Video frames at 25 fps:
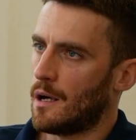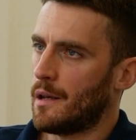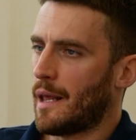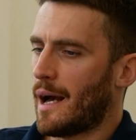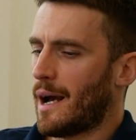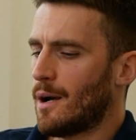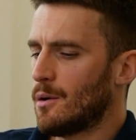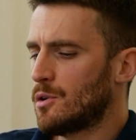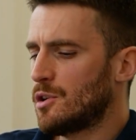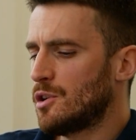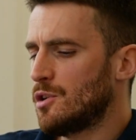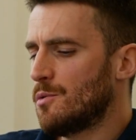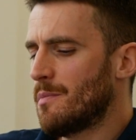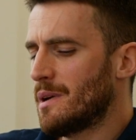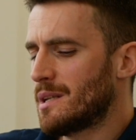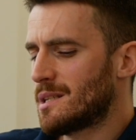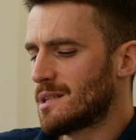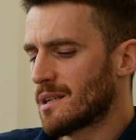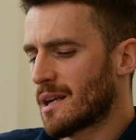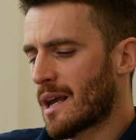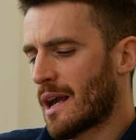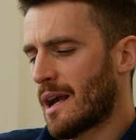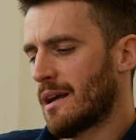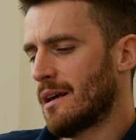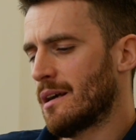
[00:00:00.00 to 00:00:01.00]
And how do you
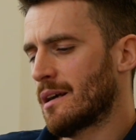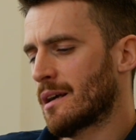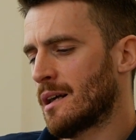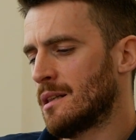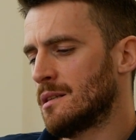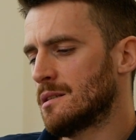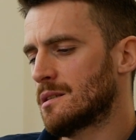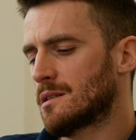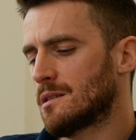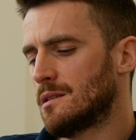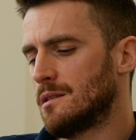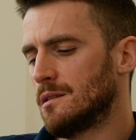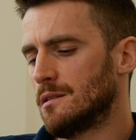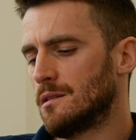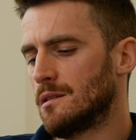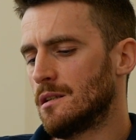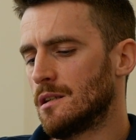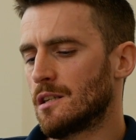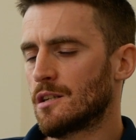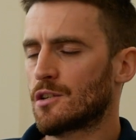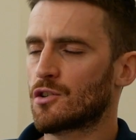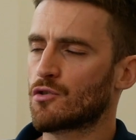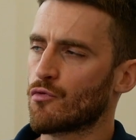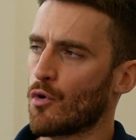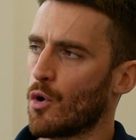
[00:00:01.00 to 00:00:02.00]
mitigate against the
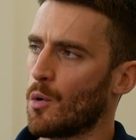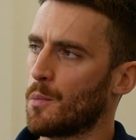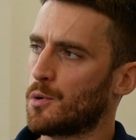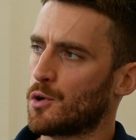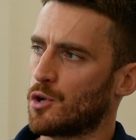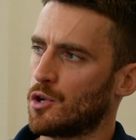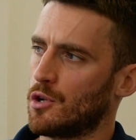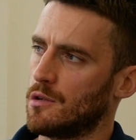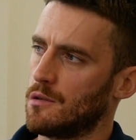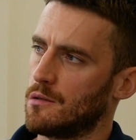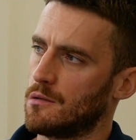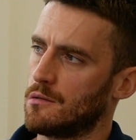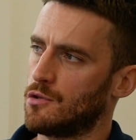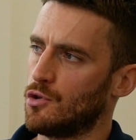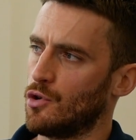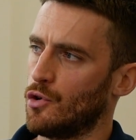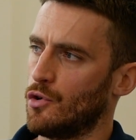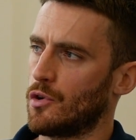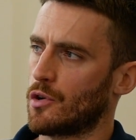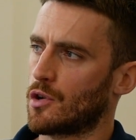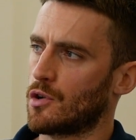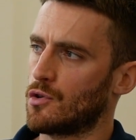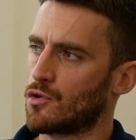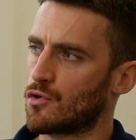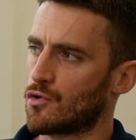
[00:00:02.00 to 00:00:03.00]
disruption
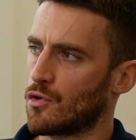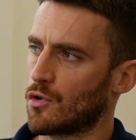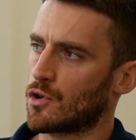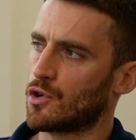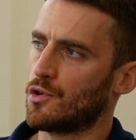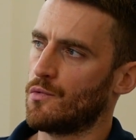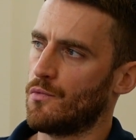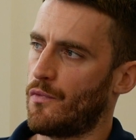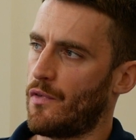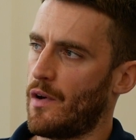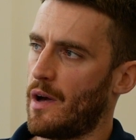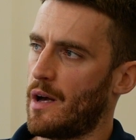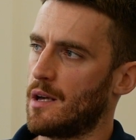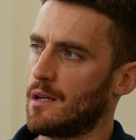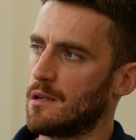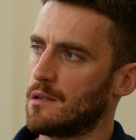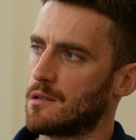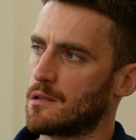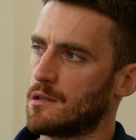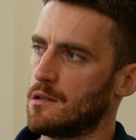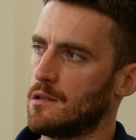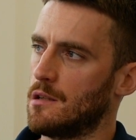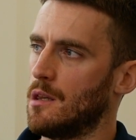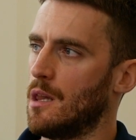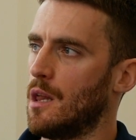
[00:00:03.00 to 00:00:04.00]
during the construction
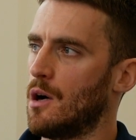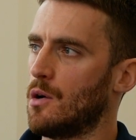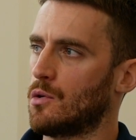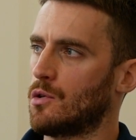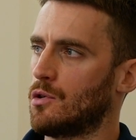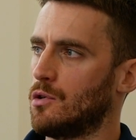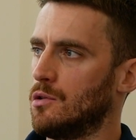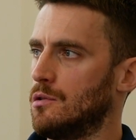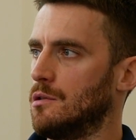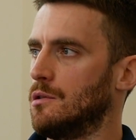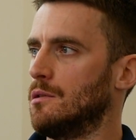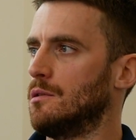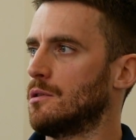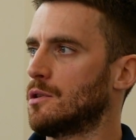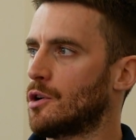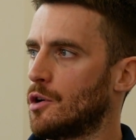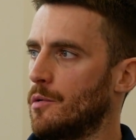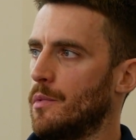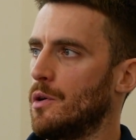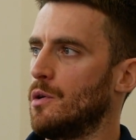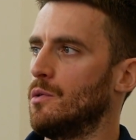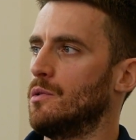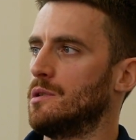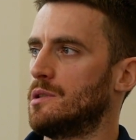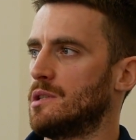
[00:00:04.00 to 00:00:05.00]
phase to the local
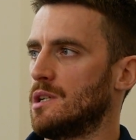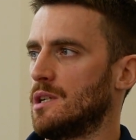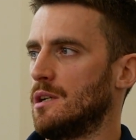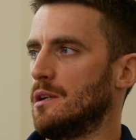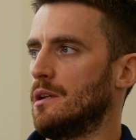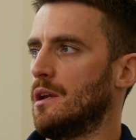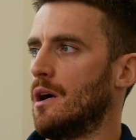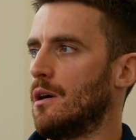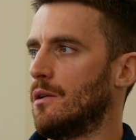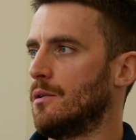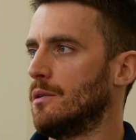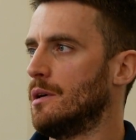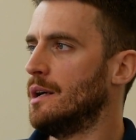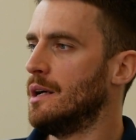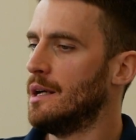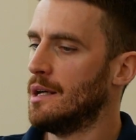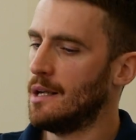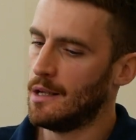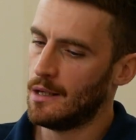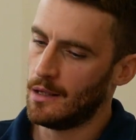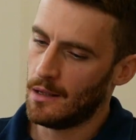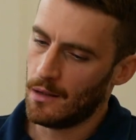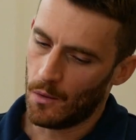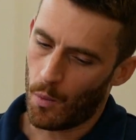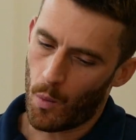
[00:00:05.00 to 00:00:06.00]
community? You know,
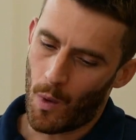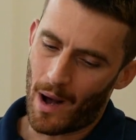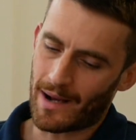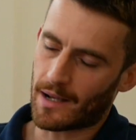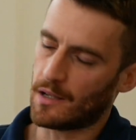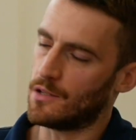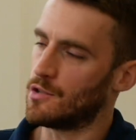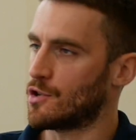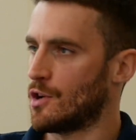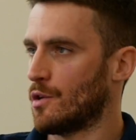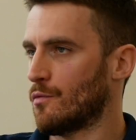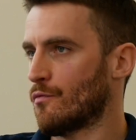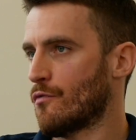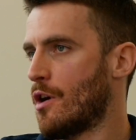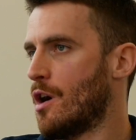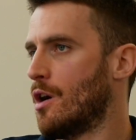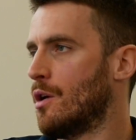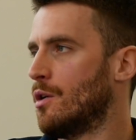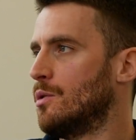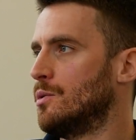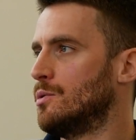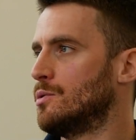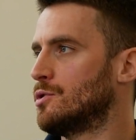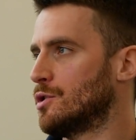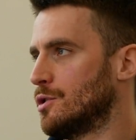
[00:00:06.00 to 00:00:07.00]
wagons on
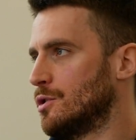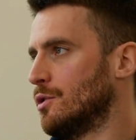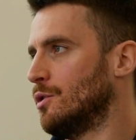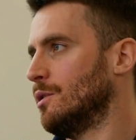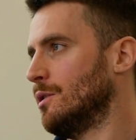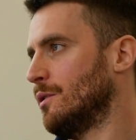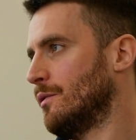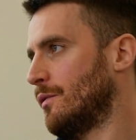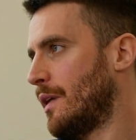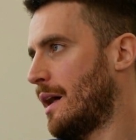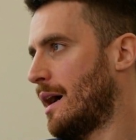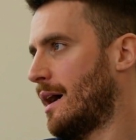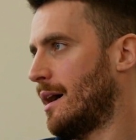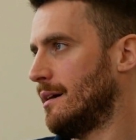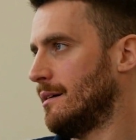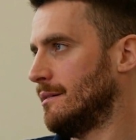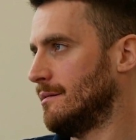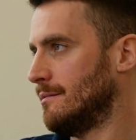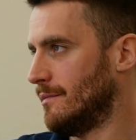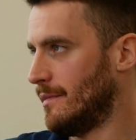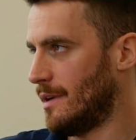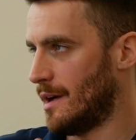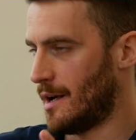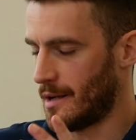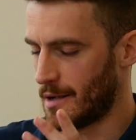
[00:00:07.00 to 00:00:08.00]
roads and all of that,
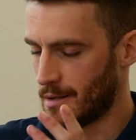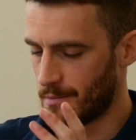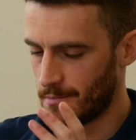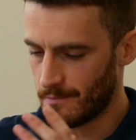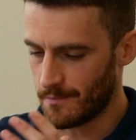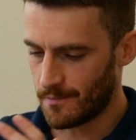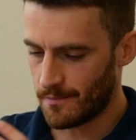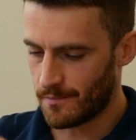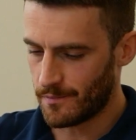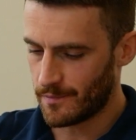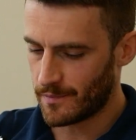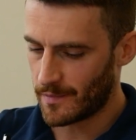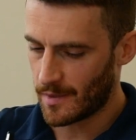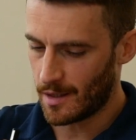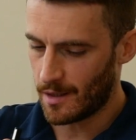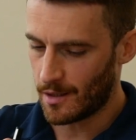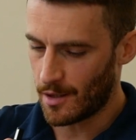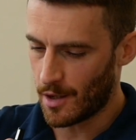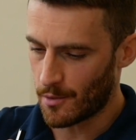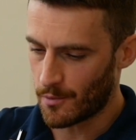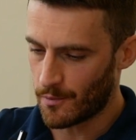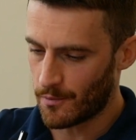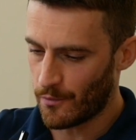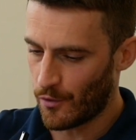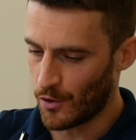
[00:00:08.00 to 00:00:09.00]
you
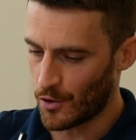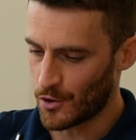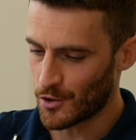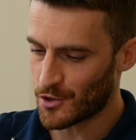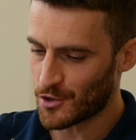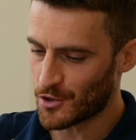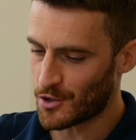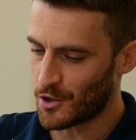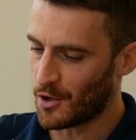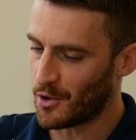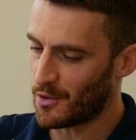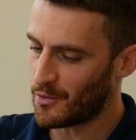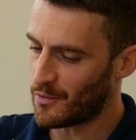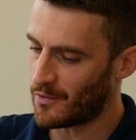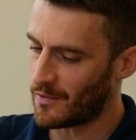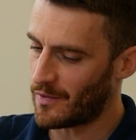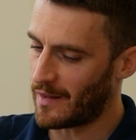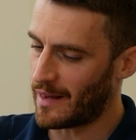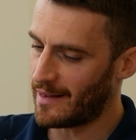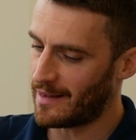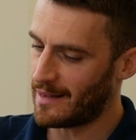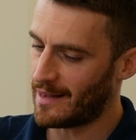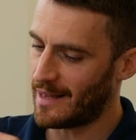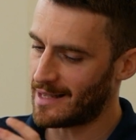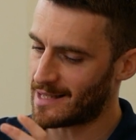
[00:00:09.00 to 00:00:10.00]
know, fun stuff.
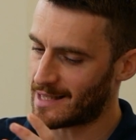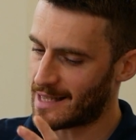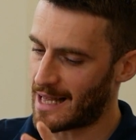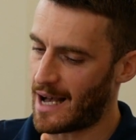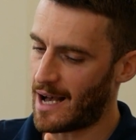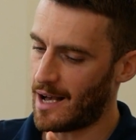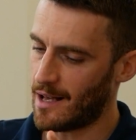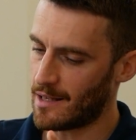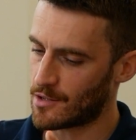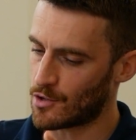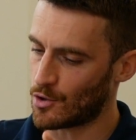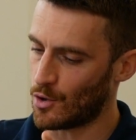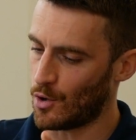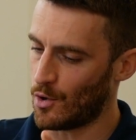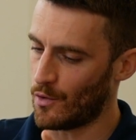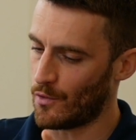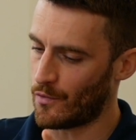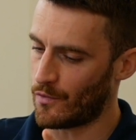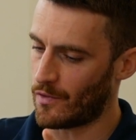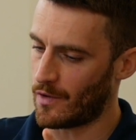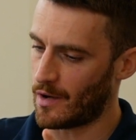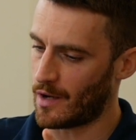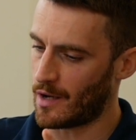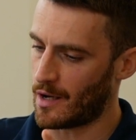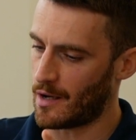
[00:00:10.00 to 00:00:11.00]
Is that sort
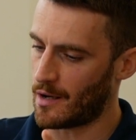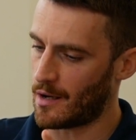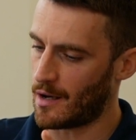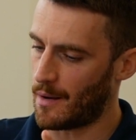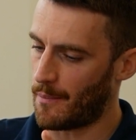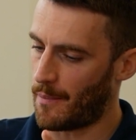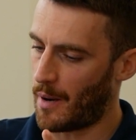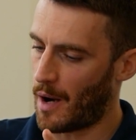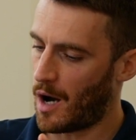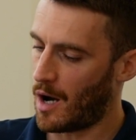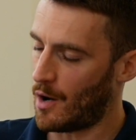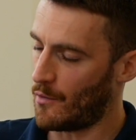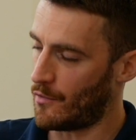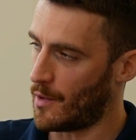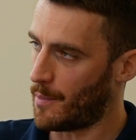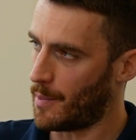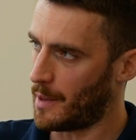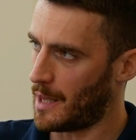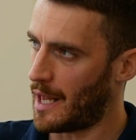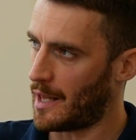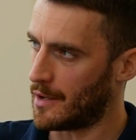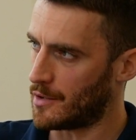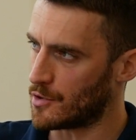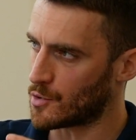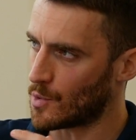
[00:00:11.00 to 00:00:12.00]
of part of the
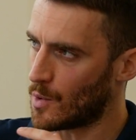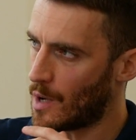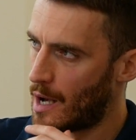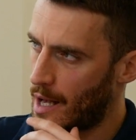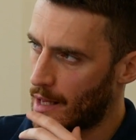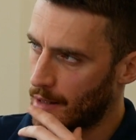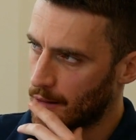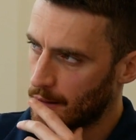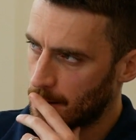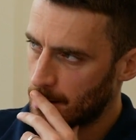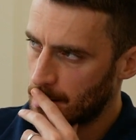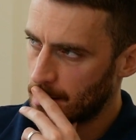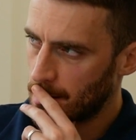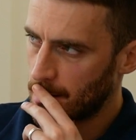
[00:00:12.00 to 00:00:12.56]
plan as well?